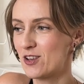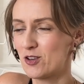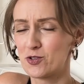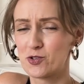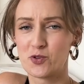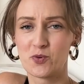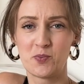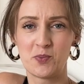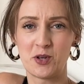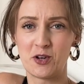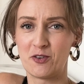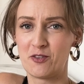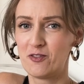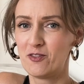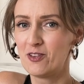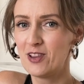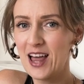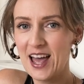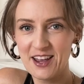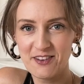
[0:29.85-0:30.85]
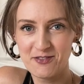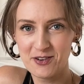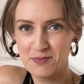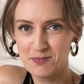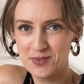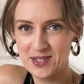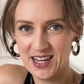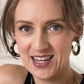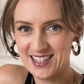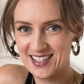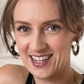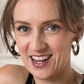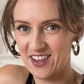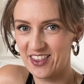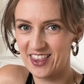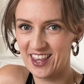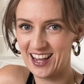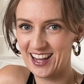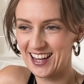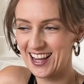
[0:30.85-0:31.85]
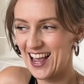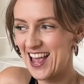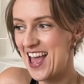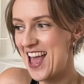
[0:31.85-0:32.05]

also a bit of life updates, I think.